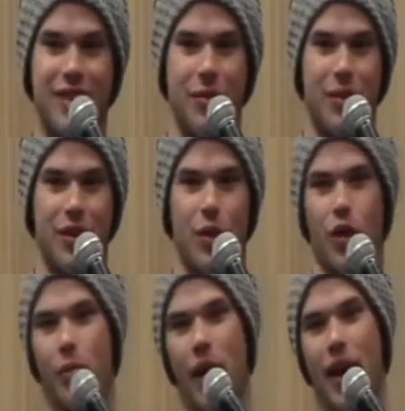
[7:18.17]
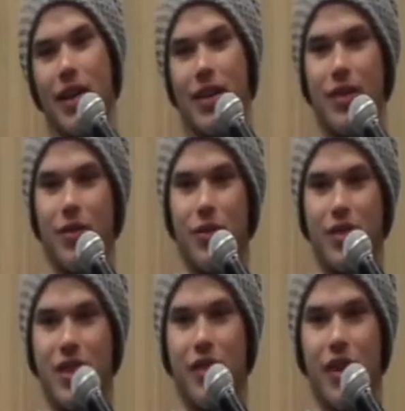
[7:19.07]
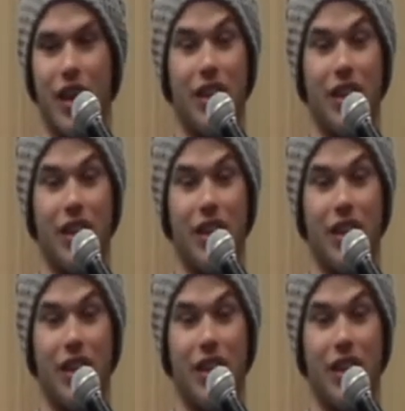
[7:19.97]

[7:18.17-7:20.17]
love being quarterback and receiver.